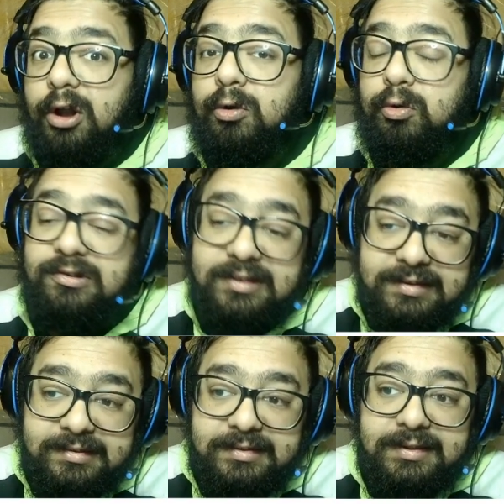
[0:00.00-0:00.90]
water
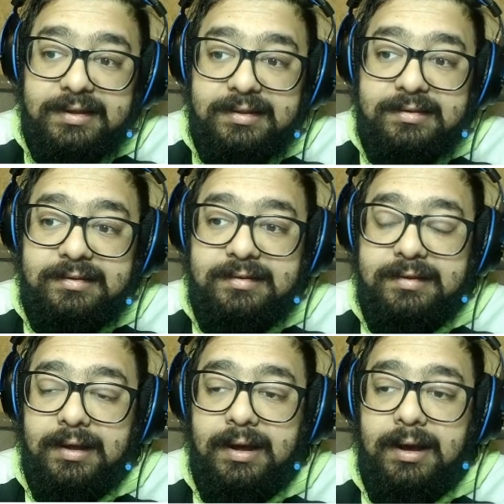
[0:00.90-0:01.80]

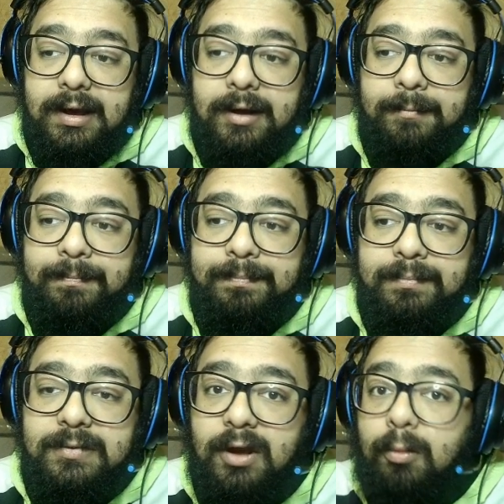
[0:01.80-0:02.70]
resistance,
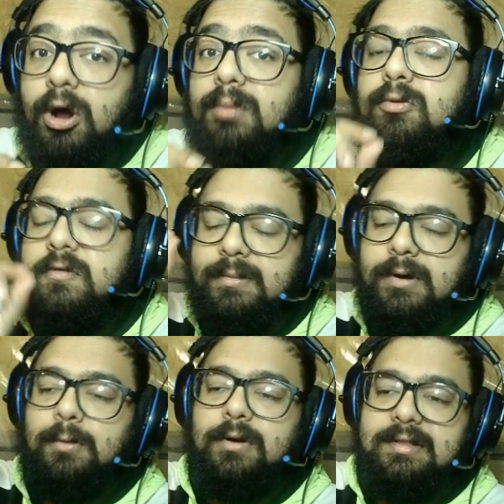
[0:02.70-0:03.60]
not
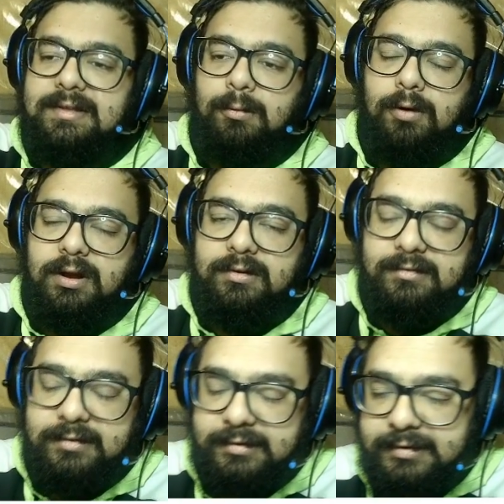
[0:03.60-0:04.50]
waterproofing, but I wanted to say water
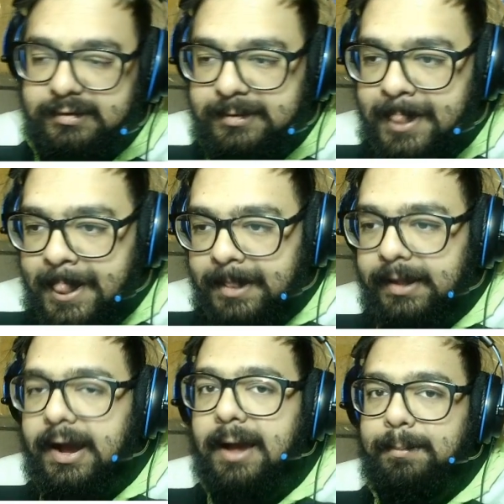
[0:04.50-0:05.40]
resistance,
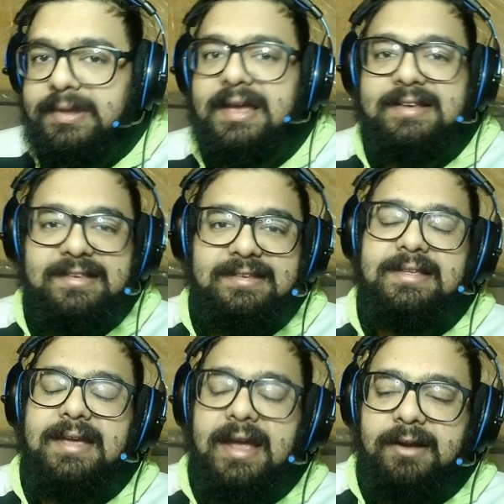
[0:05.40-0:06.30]
like
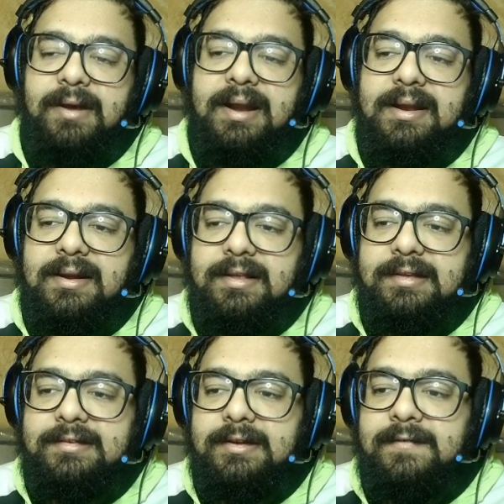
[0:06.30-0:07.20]
IPX68 rating and
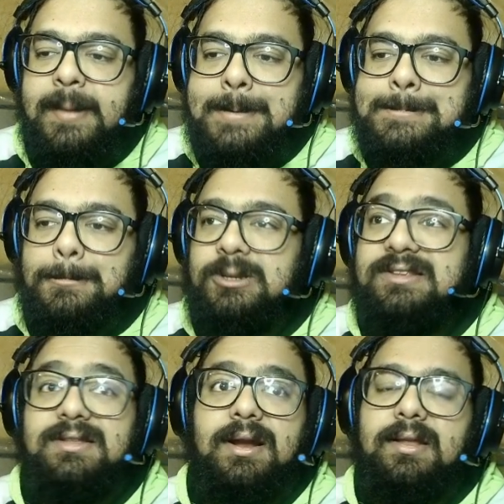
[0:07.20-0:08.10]
all that stuff.
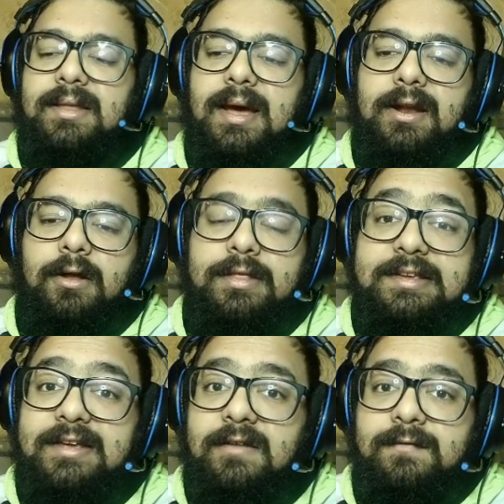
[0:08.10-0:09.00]
There's none of that on
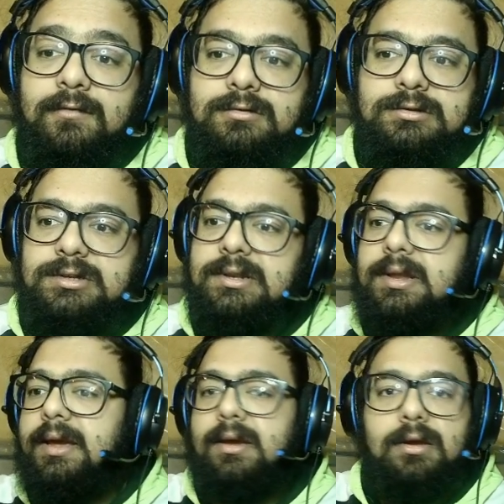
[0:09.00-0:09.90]
these headphones,
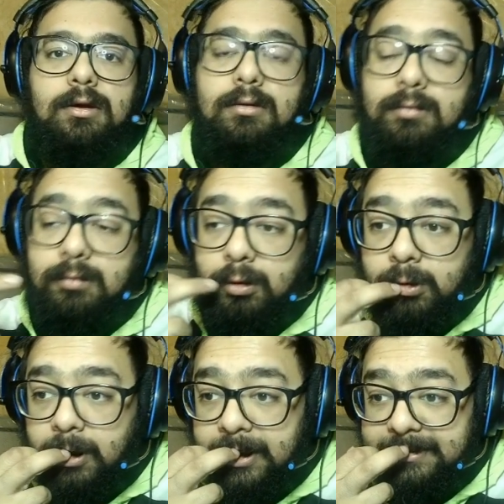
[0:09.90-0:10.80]
and like
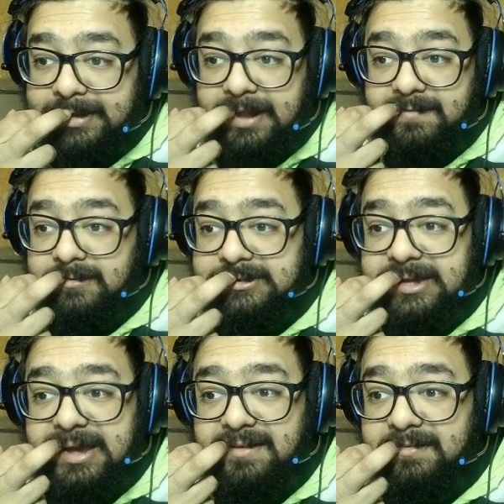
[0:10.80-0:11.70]
low cost
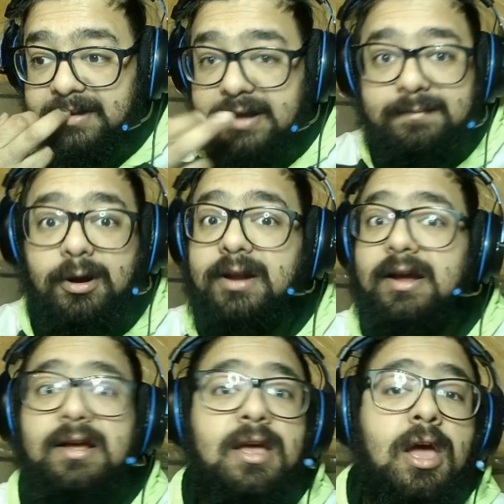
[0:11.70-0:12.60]
headphones have it. I
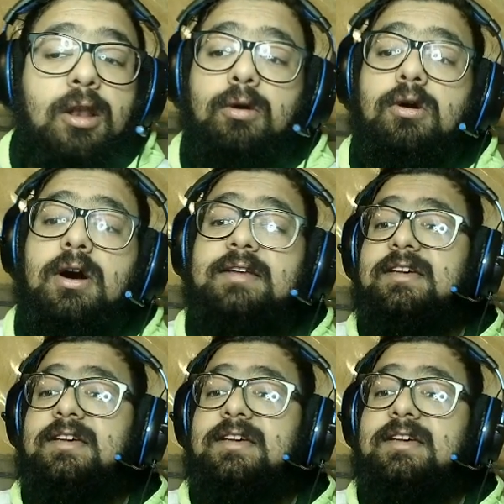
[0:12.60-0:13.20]
bought low